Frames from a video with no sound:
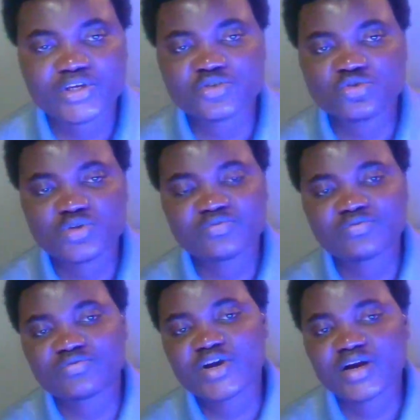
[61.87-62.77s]
He's
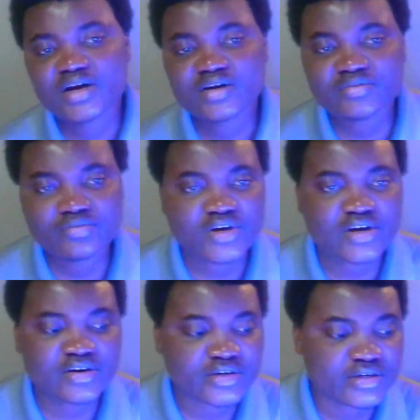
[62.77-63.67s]
doing very,
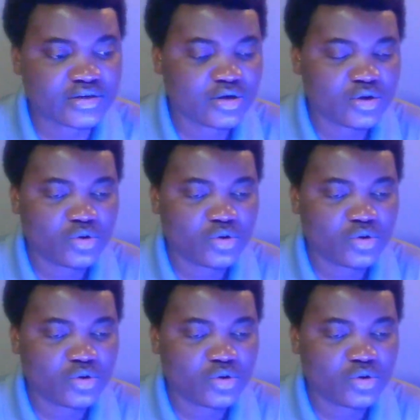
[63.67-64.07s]
very